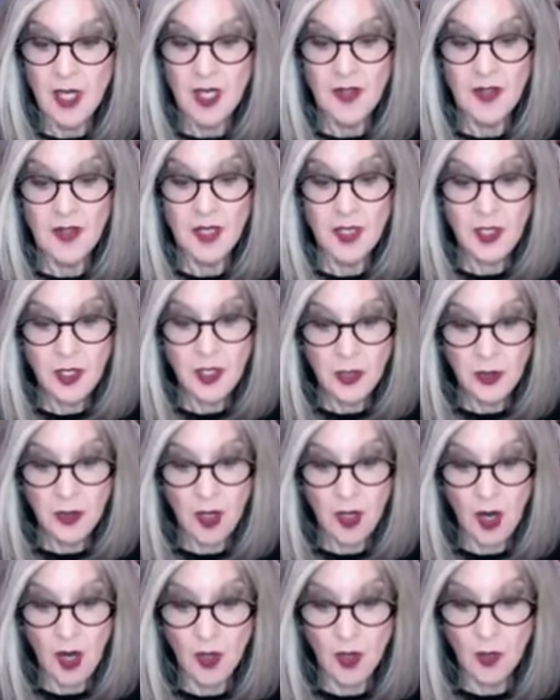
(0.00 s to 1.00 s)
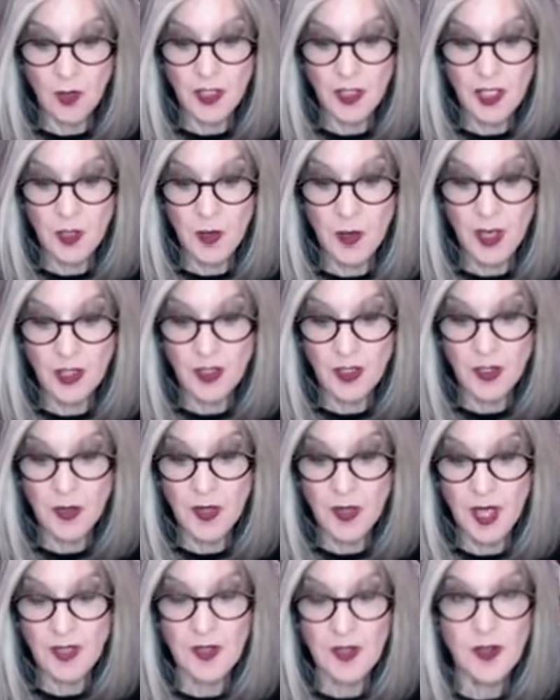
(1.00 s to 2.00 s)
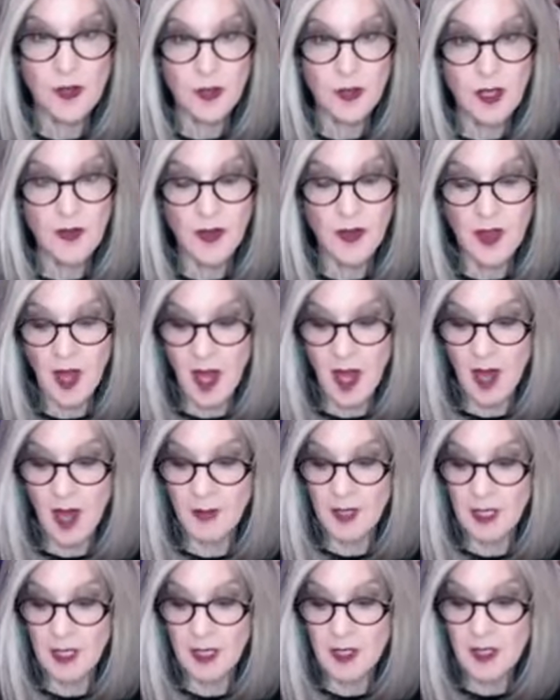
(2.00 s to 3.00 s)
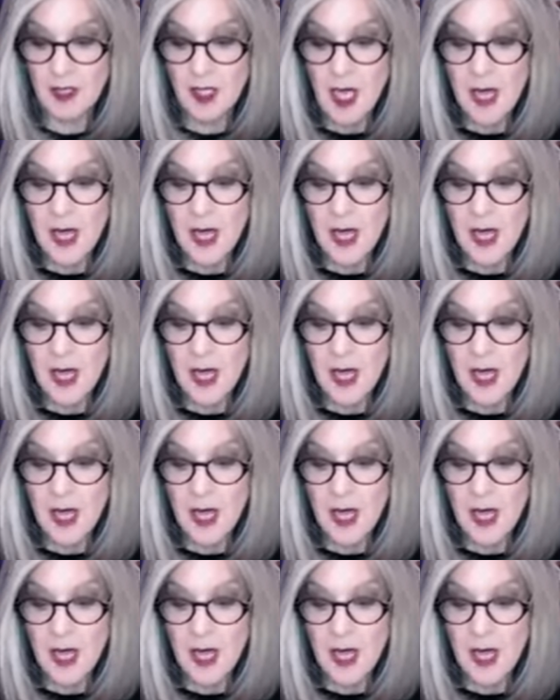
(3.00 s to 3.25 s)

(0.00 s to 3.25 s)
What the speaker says: The Hugo, which he won in 2003 for The Hominids,